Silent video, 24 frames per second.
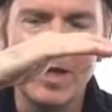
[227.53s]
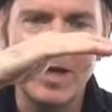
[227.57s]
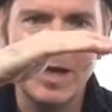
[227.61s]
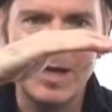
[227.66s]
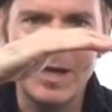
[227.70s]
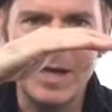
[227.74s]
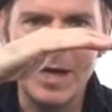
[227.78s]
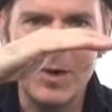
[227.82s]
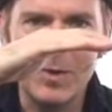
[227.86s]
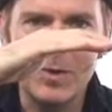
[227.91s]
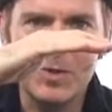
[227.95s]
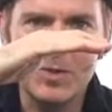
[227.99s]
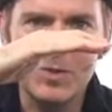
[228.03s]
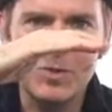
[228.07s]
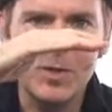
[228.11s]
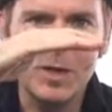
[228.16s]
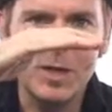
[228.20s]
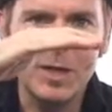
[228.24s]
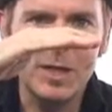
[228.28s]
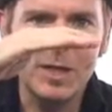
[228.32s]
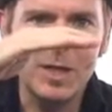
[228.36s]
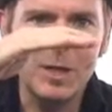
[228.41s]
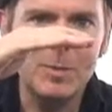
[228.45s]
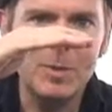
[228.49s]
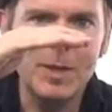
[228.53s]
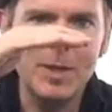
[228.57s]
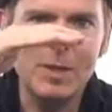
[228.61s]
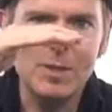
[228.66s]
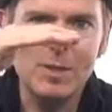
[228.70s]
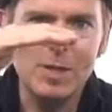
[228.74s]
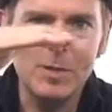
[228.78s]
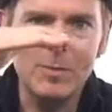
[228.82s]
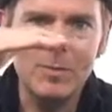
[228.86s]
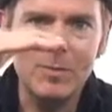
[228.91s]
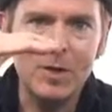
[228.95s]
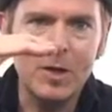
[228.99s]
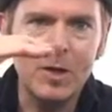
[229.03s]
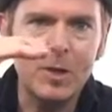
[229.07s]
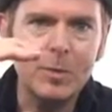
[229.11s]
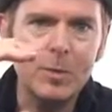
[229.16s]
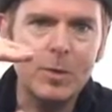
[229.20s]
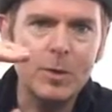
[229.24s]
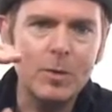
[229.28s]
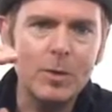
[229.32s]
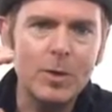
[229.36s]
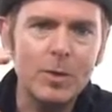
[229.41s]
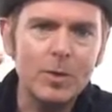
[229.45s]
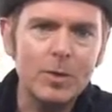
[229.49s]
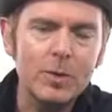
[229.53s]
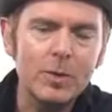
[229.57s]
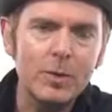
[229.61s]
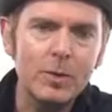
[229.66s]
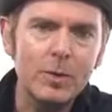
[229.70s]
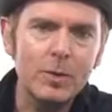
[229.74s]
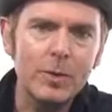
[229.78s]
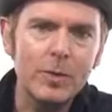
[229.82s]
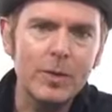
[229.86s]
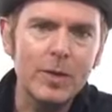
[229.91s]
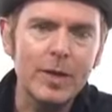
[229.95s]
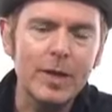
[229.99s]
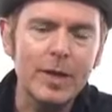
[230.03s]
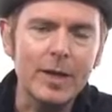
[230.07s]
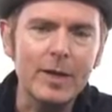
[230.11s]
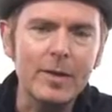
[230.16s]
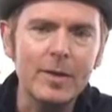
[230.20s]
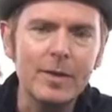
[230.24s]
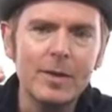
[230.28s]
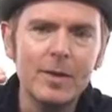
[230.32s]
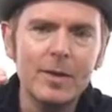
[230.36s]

and now it's trying to keep that same volume throughout the whole thing.